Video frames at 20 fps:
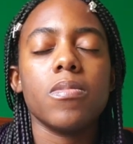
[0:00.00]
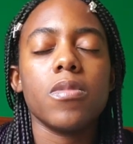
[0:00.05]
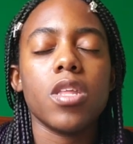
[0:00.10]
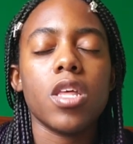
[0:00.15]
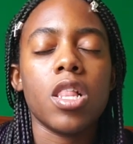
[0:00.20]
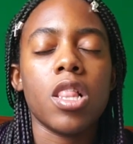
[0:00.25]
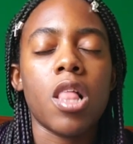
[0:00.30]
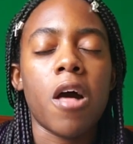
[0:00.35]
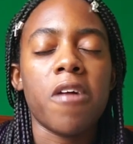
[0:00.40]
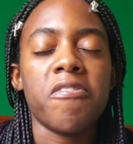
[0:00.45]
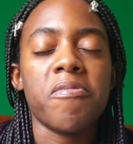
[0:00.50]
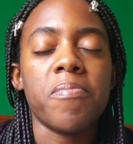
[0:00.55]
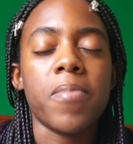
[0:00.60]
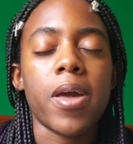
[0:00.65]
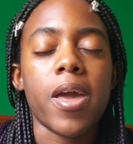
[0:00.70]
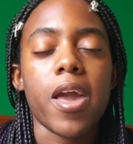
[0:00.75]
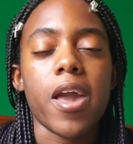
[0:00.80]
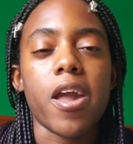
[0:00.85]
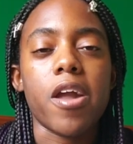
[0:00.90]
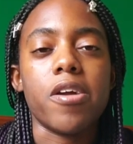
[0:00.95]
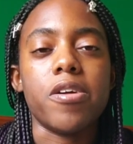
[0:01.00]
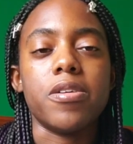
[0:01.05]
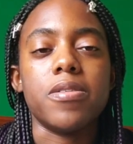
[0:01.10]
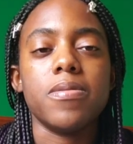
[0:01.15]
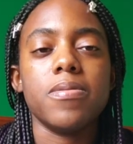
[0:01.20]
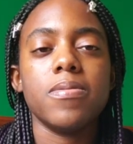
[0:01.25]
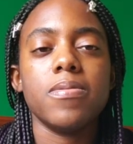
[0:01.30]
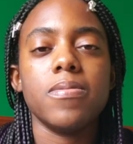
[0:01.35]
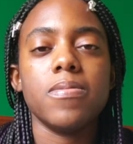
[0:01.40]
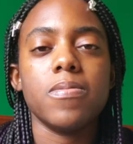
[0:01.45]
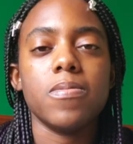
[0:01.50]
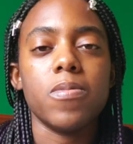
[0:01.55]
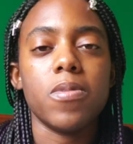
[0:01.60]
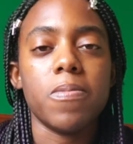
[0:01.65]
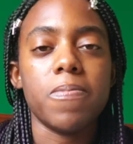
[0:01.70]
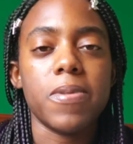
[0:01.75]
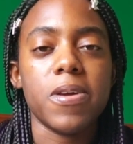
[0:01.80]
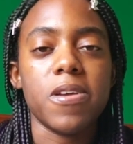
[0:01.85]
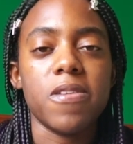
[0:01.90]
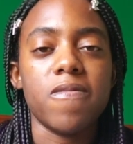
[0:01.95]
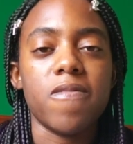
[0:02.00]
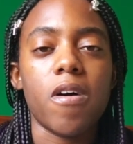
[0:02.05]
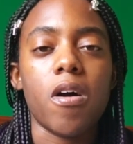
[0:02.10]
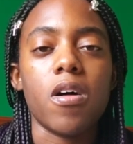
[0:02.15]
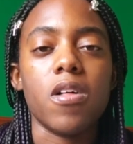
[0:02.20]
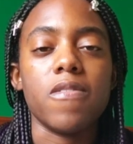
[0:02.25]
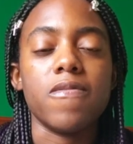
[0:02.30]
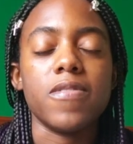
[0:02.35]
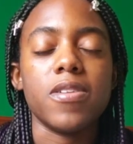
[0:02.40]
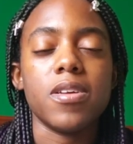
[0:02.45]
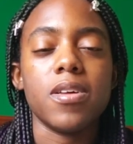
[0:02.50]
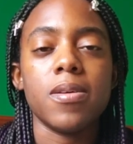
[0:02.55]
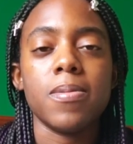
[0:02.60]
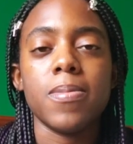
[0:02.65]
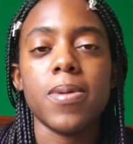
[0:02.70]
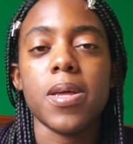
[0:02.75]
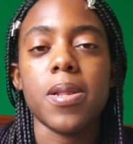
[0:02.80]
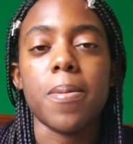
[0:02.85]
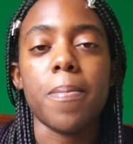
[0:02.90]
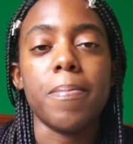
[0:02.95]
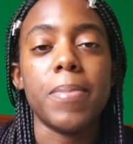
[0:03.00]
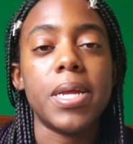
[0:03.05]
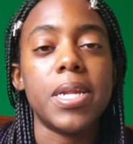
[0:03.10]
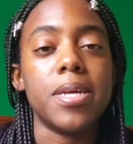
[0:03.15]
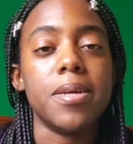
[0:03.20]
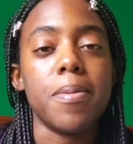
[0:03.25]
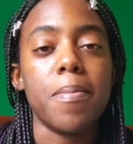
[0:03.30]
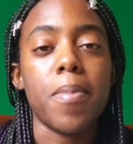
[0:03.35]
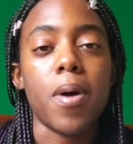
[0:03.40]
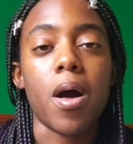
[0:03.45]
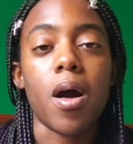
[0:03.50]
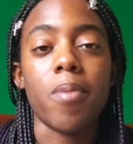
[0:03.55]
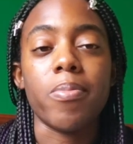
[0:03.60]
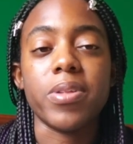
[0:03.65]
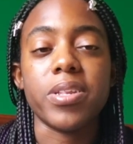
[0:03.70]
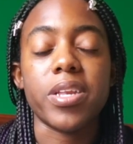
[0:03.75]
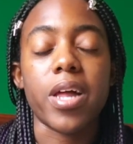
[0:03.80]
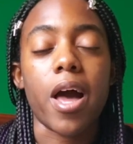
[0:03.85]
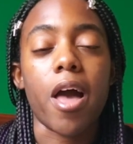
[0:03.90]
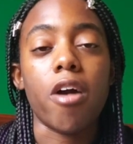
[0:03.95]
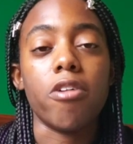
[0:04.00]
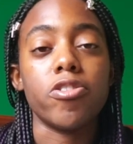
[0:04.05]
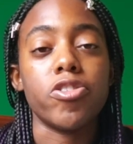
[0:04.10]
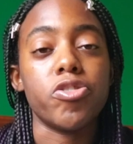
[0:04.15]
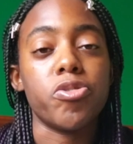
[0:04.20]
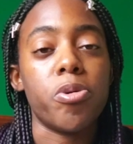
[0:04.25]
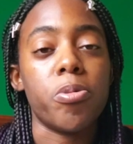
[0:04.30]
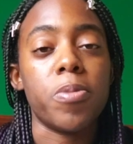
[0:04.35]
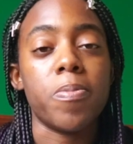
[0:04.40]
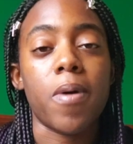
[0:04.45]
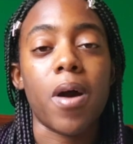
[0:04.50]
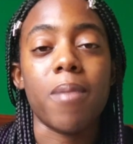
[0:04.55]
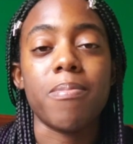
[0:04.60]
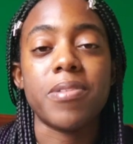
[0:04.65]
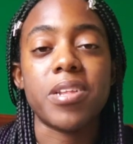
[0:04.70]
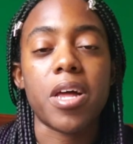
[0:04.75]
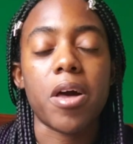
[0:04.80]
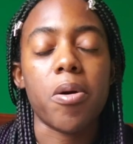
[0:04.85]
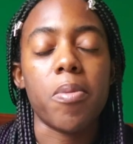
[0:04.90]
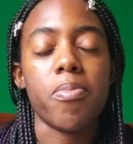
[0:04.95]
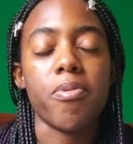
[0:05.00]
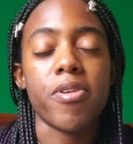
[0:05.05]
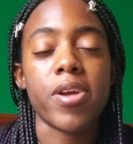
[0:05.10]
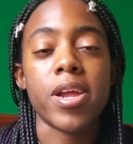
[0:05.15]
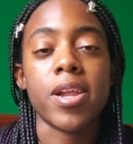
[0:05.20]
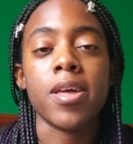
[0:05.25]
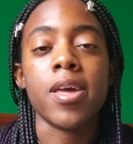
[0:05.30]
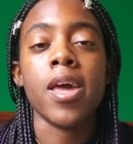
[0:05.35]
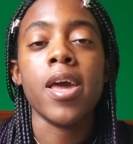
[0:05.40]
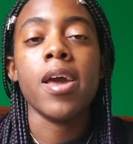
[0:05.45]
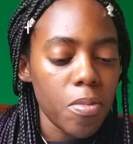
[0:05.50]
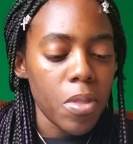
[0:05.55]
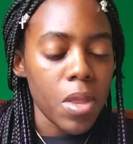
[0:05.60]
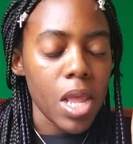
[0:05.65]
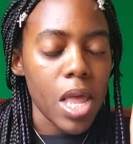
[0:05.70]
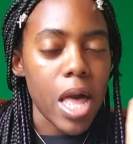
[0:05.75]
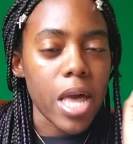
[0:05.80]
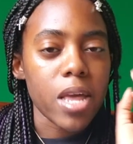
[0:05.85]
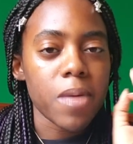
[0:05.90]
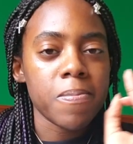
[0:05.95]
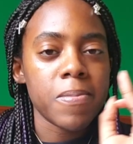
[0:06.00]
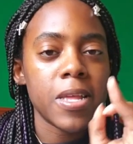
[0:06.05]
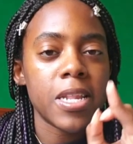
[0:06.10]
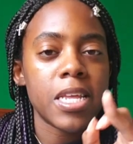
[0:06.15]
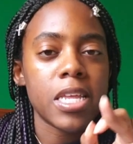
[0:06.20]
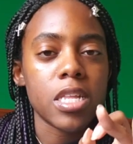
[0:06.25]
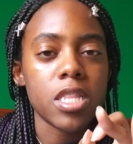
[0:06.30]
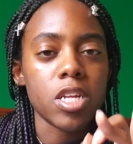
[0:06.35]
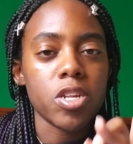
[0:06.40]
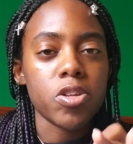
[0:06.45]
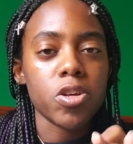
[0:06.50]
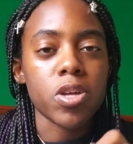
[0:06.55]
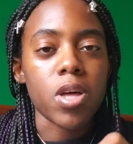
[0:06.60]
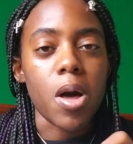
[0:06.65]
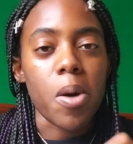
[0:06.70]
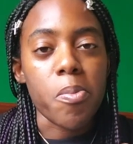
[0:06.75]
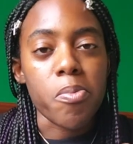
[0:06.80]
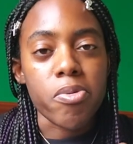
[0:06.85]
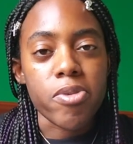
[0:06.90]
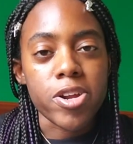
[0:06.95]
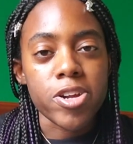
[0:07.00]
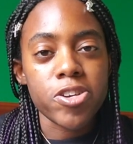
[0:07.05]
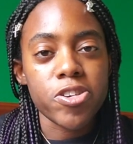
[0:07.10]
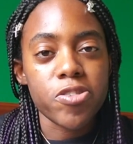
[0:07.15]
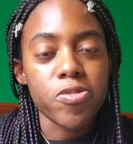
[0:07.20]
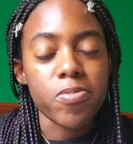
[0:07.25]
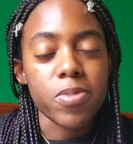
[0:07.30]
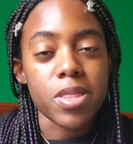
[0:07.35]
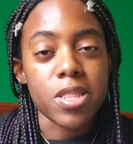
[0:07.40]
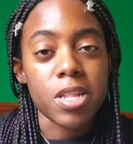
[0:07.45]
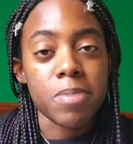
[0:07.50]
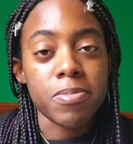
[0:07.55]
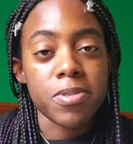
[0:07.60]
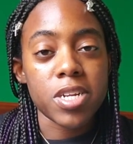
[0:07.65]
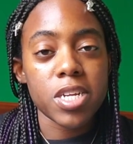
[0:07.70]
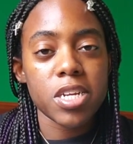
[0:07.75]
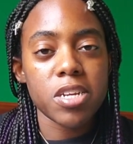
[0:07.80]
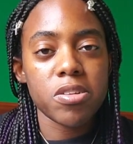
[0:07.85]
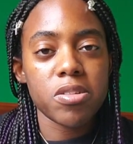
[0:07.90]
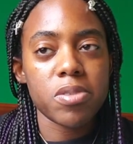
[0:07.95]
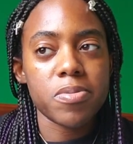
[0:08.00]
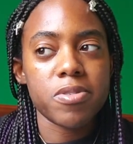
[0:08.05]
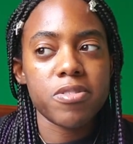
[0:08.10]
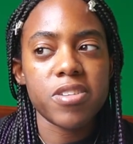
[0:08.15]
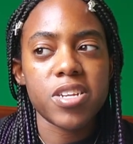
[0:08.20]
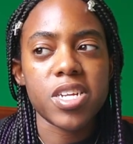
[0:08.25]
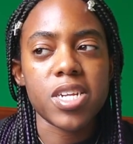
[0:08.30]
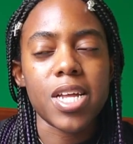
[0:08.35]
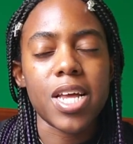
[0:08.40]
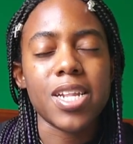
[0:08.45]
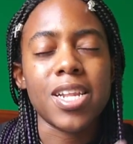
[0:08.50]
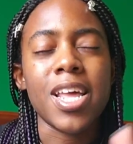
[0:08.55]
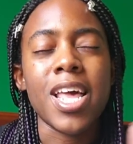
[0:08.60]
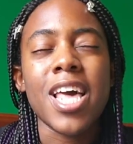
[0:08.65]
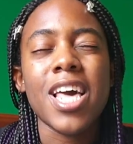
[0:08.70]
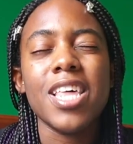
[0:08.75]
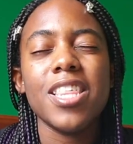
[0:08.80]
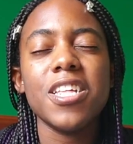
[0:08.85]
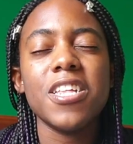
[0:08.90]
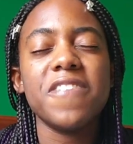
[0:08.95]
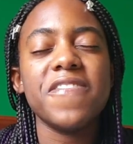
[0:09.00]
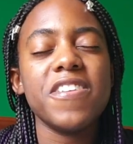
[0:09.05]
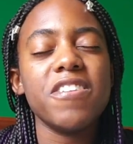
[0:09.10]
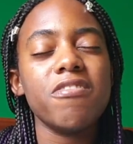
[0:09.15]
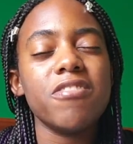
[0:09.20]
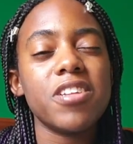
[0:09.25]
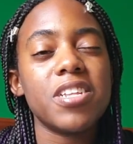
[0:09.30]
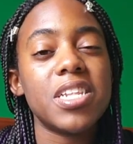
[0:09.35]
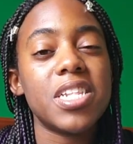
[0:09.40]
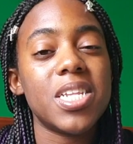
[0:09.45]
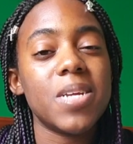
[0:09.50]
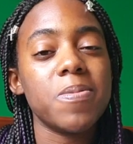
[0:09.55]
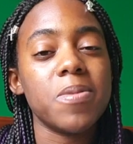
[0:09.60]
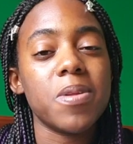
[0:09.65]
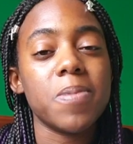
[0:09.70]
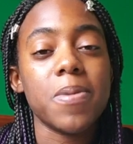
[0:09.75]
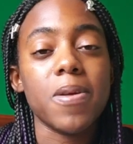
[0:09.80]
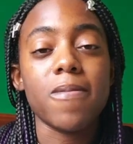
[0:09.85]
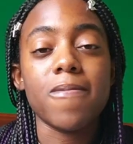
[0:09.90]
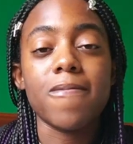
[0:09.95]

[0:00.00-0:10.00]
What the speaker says: a lot of my hair would be involved in a medium bob style, short bob style braid. I immediately took umbrage with this particular person, and this video doesn't seem to be